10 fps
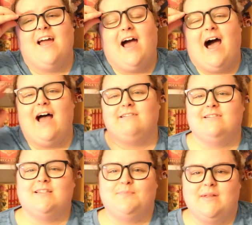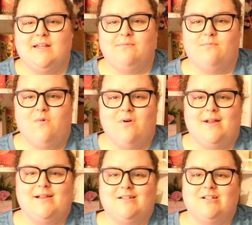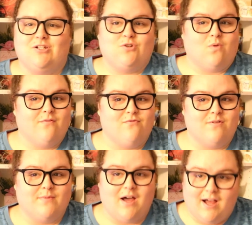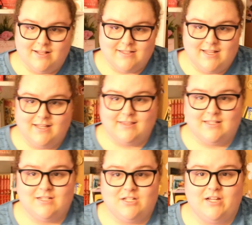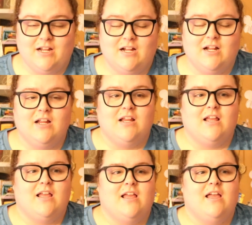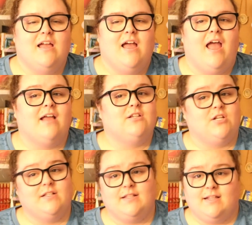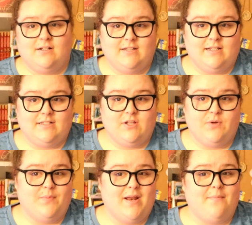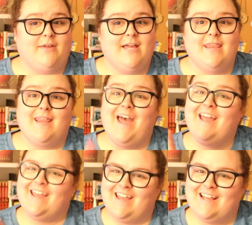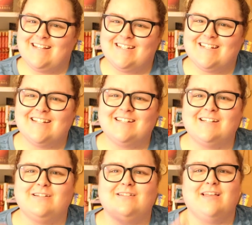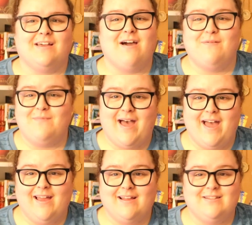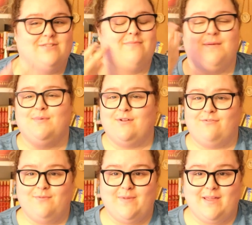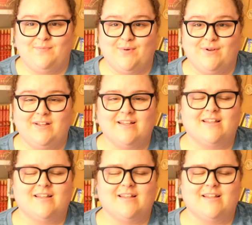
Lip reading: I've just been more into short form content this year. It's just a little easier, but I'm getting that itch to come back to my beautiful people.